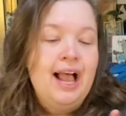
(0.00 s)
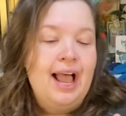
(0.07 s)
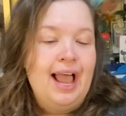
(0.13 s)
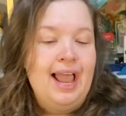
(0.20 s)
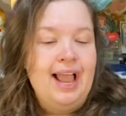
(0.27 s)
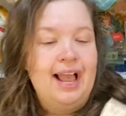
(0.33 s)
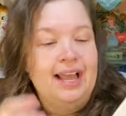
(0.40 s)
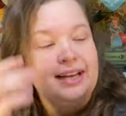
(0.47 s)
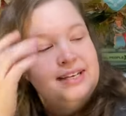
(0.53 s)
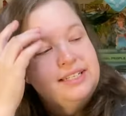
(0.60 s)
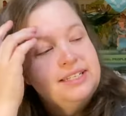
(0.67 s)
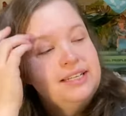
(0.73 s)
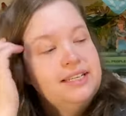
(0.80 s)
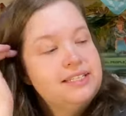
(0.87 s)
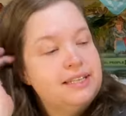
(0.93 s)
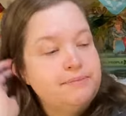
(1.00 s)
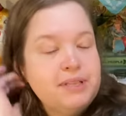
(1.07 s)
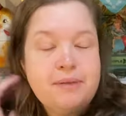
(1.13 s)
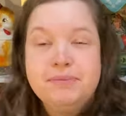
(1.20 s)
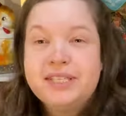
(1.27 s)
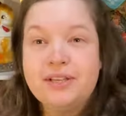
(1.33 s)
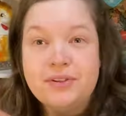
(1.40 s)
And
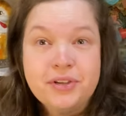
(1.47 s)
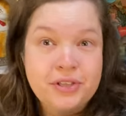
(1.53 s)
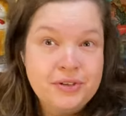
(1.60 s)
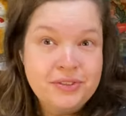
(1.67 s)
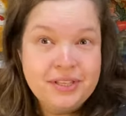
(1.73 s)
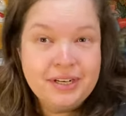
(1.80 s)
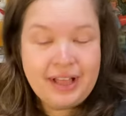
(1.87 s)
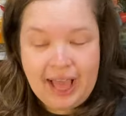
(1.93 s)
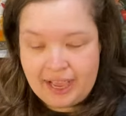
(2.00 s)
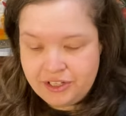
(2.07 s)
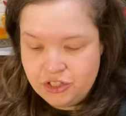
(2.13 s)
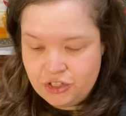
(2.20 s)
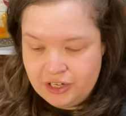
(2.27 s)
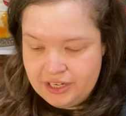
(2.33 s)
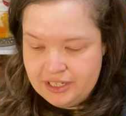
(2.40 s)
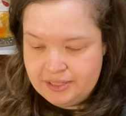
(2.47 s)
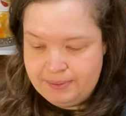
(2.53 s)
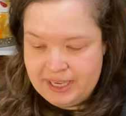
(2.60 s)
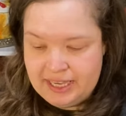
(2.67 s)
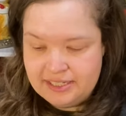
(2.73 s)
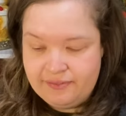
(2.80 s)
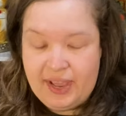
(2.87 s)
sometimes they'll include little extras
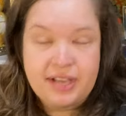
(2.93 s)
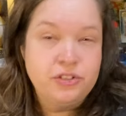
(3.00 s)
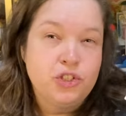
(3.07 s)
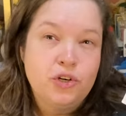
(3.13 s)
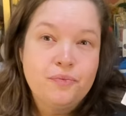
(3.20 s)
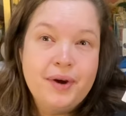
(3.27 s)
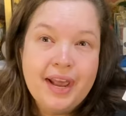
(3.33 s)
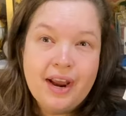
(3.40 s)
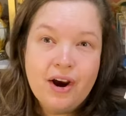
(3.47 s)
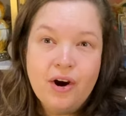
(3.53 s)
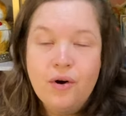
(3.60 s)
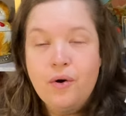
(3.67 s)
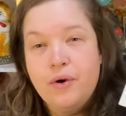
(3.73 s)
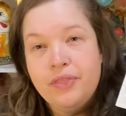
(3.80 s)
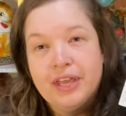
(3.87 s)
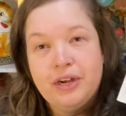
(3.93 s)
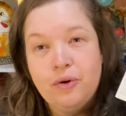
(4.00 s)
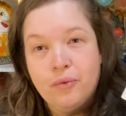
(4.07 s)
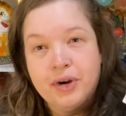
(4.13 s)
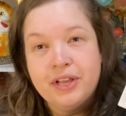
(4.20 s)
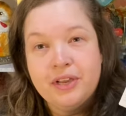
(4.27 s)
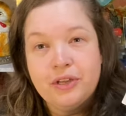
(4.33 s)
because of extra wear or they don't
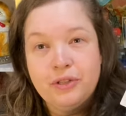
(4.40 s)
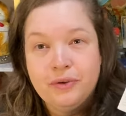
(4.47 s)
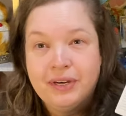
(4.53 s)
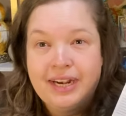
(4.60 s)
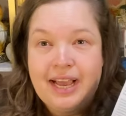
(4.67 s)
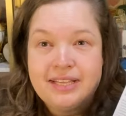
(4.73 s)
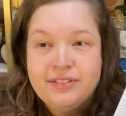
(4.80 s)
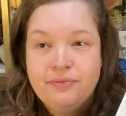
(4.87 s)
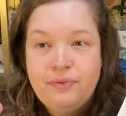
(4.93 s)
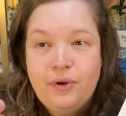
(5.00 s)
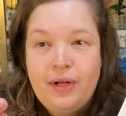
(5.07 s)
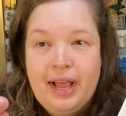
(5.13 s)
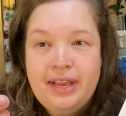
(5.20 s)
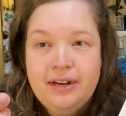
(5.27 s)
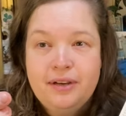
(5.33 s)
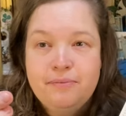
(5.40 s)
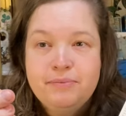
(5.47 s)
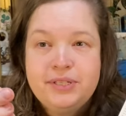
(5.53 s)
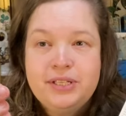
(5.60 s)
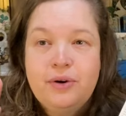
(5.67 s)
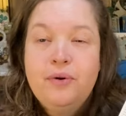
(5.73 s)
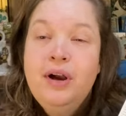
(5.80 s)
want to include it as a full item.
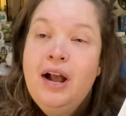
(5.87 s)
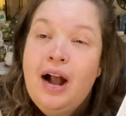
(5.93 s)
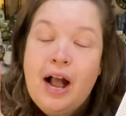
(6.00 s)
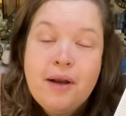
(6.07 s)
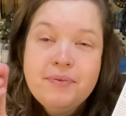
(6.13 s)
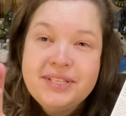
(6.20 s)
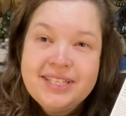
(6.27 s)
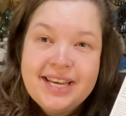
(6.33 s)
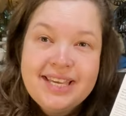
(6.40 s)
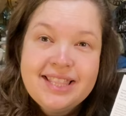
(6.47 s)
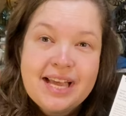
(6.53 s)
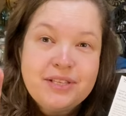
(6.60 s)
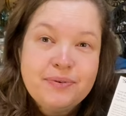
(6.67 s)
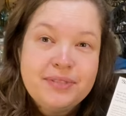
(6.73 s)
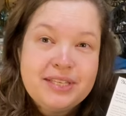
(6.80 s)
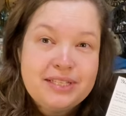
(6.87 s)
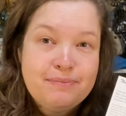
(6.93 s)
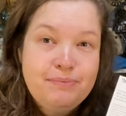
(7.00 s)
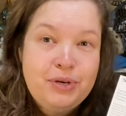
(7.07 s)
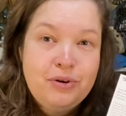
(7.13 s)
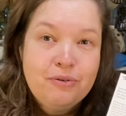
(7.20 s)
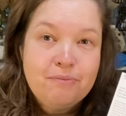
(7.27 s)
So I would say that's what this
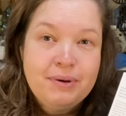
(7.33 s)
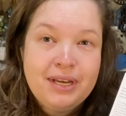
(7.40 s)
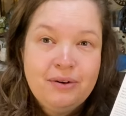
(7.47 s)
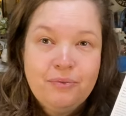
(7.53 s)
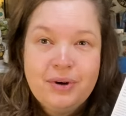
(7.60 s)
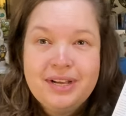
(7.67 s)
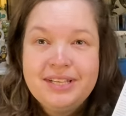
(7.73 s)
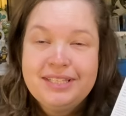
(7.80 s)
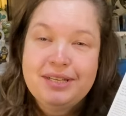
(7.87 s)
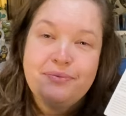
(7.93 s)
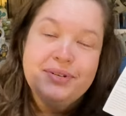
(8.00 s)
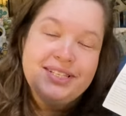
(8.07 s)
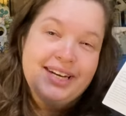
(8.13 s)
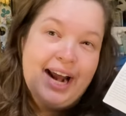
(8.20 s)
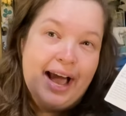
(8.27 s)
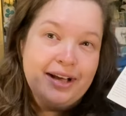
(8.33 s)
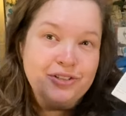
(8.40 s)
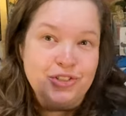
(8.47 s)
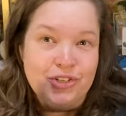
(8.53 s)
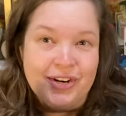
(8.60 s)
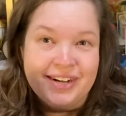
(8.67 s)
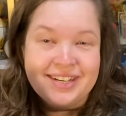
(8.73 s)
moon pin was. It was an
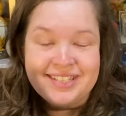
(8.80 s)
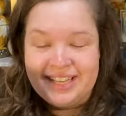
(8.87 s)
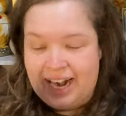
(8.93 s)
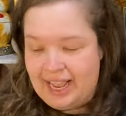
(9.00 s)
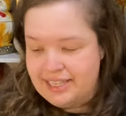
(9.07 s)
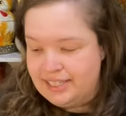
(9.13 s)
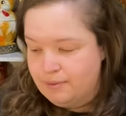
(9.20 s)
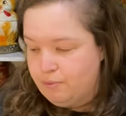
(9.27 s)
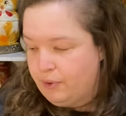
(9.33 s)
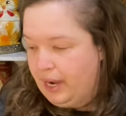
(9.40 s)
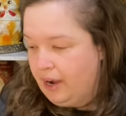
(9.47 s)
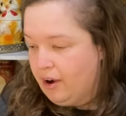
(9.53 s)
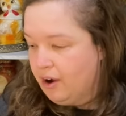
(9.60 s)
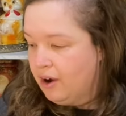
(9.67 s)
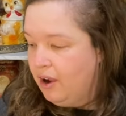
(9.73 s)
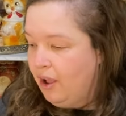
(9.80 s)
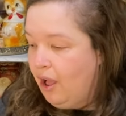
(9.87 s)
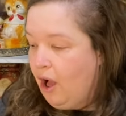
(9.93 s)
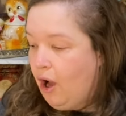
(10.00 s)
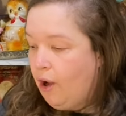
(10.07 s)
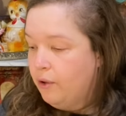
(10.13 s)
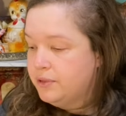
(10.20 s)
extra because it had some wear.
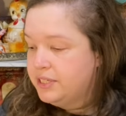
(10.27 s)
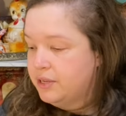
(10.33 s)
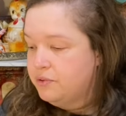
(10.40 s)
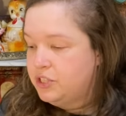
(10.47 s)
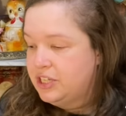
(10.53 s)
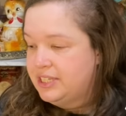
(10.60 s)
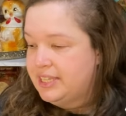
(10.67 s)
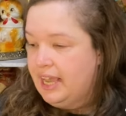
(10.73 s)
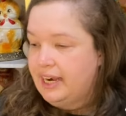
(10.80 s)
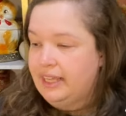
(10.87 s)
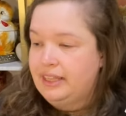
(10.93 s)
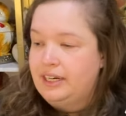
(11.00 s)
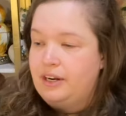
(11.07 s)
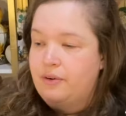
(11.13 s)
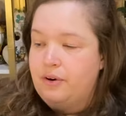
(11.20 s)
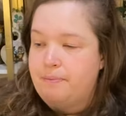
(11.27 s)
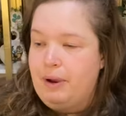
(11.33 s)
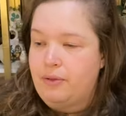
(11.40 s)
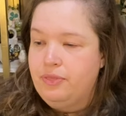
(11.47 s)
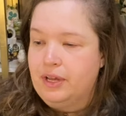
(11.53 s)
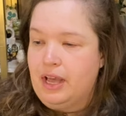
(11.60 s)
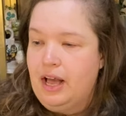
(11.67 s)
Also, she said in the note
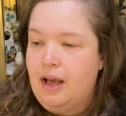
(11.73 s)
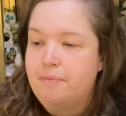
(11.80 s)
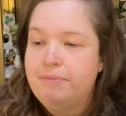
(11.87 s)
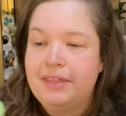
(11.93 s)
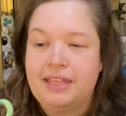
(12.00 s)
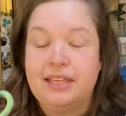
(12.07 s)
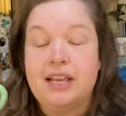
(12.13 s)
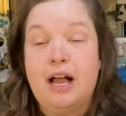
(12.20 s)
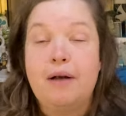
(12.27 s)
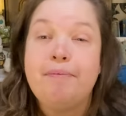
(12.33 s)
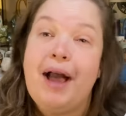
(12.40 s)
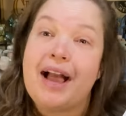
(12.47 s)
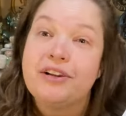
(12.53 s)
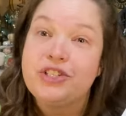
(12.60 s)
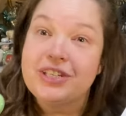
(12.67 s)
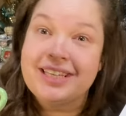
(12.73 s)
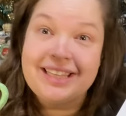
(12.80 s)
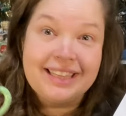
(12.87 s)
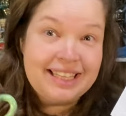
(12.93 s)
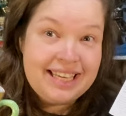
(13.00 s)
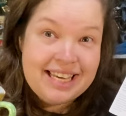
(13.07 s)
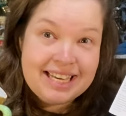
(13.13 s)
about the cup that the cup actually
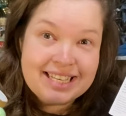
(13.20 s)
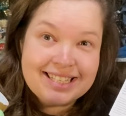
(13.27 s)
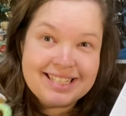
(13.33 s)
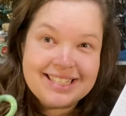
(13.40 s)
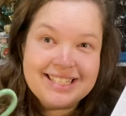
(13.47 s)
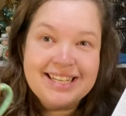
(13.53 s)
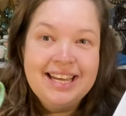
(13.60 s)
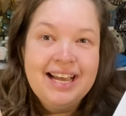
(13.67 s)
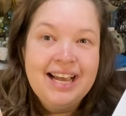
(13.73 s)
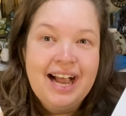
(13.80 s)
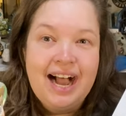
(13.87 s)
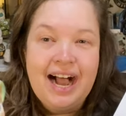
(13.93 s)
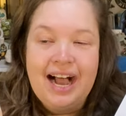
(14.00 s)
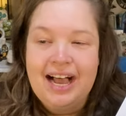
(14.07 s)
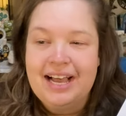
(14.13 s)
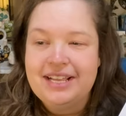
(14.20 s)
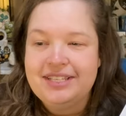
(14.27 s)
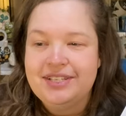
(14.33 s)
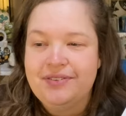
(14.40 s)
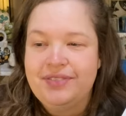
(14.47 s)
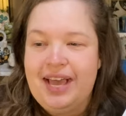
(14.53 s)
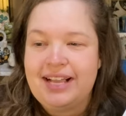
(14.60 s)
leaks. Uh,
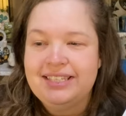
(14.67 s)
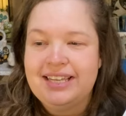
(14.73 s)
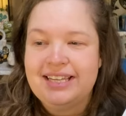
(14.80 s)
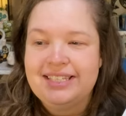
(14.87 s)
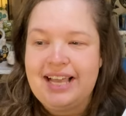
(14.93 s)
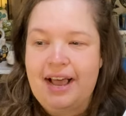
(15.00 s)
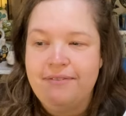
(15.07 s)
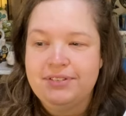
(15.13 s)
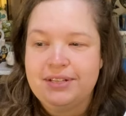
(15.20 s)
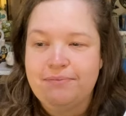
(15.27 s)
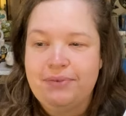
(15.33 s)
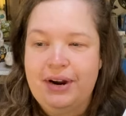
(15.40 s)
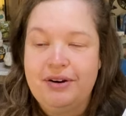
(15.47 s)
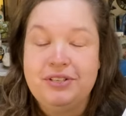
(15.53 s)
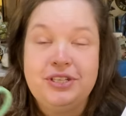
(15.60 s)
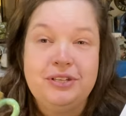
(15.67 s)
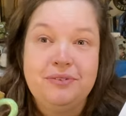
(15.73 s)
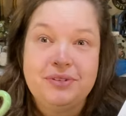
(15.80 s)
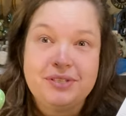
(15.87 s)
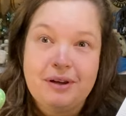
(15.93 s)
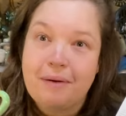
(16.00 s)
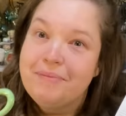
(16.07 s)
so that does have some wear too.
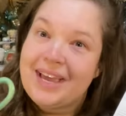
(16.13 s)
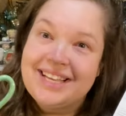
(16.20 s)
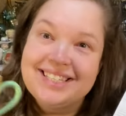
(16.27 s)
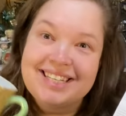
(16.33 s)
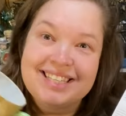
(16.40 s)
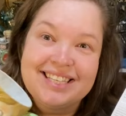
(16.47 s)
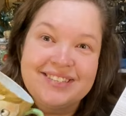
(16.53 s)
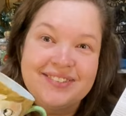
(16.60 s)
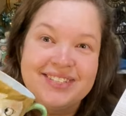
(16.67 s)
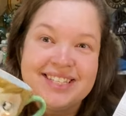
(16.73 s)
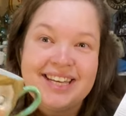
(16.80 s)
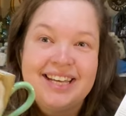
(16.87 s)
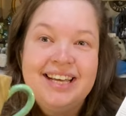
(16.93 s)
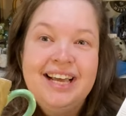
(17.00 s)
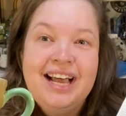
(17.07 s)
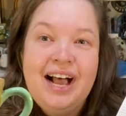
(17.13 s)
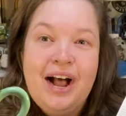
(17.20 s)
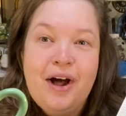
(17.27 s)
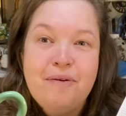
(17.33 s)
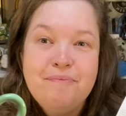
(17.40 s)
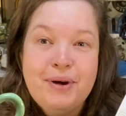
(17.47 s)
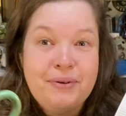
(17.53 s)
So I'm guessing this was a,
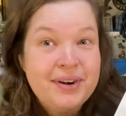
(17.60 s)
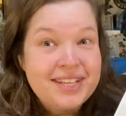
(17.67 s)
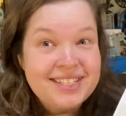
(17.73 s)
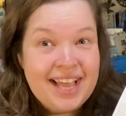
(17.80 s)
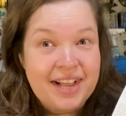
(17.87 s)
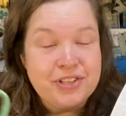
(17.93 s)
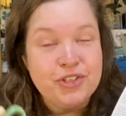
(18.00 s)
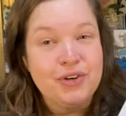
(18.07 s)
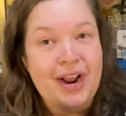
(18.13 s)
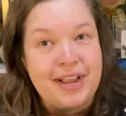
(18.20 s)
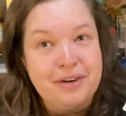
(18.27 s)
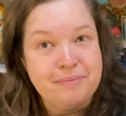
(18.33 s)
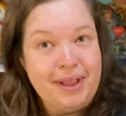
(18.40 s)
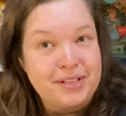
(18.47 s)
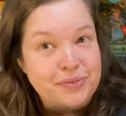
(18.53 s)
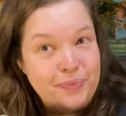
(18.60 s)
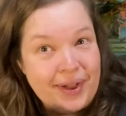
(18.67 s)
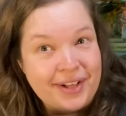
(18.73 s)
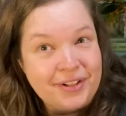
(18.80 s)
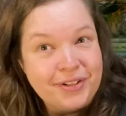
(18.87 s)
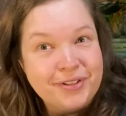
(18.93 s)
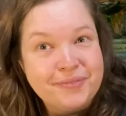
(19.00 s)
a bonus extra item as
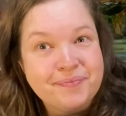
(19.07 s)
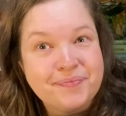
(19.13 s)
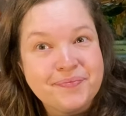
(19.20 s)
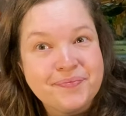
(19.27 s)
well.